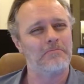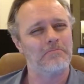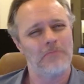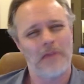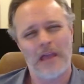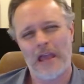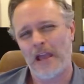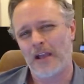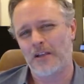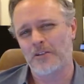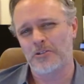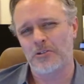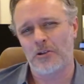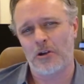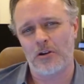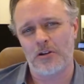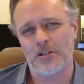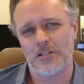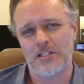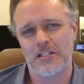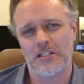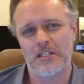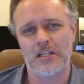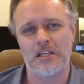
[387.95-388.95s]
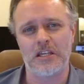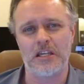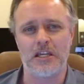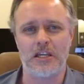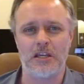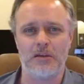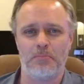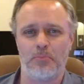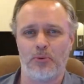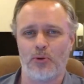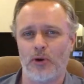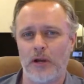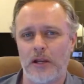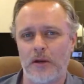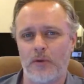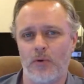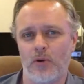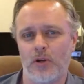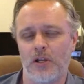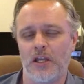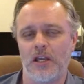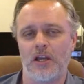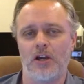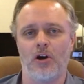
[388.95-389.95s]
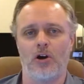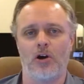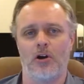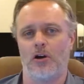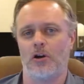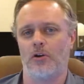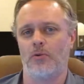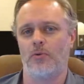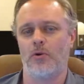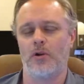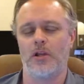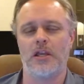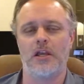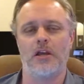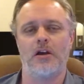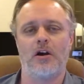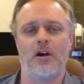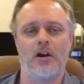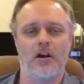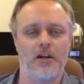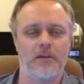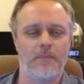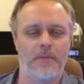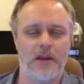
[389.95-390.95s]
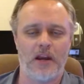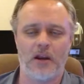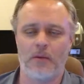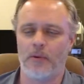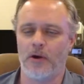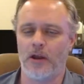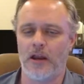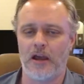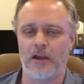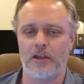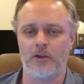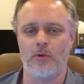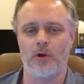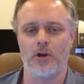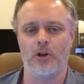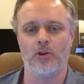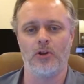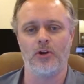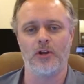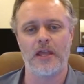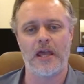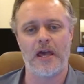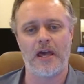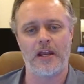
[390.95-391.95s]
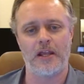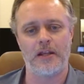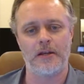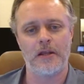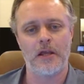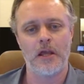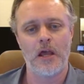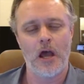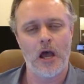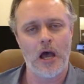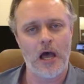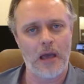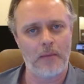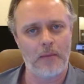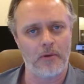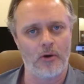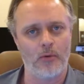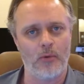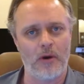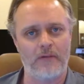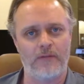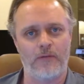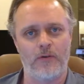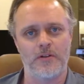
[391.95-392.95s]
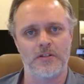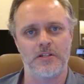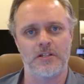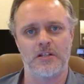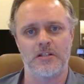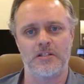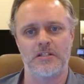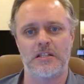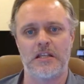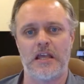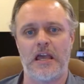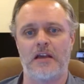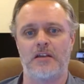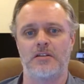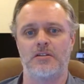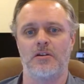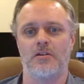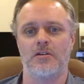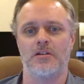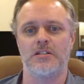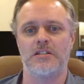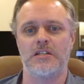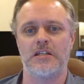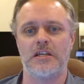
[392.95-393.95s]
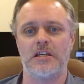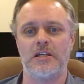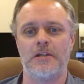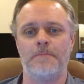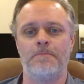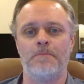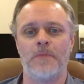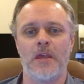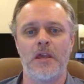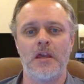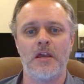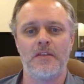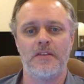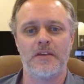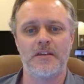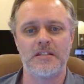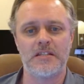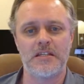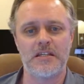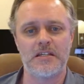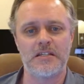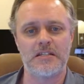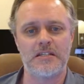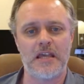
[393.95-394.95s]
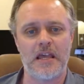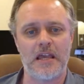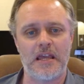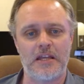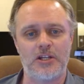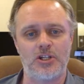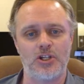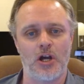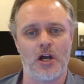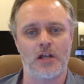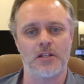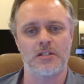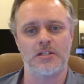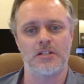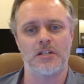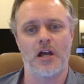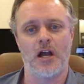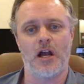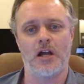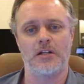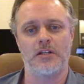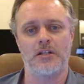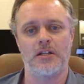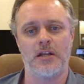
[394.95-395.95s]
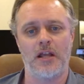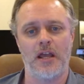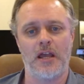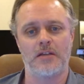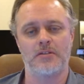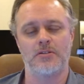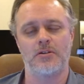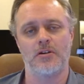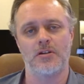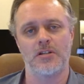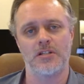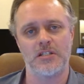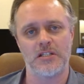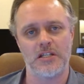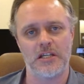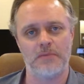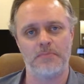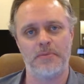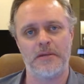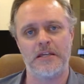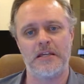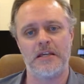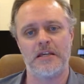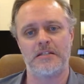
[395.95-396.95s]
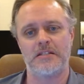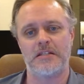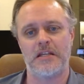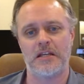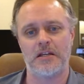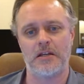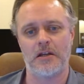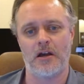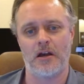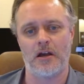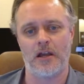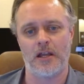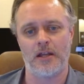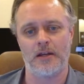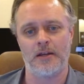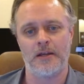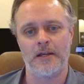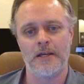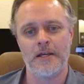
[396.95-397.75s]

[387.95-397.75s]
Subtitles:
XRC pre-rookie card, rookie card, depending upon how you want to look at it. I'm going to reference it as the XRC. This is a John Stockton XRC PSA 9.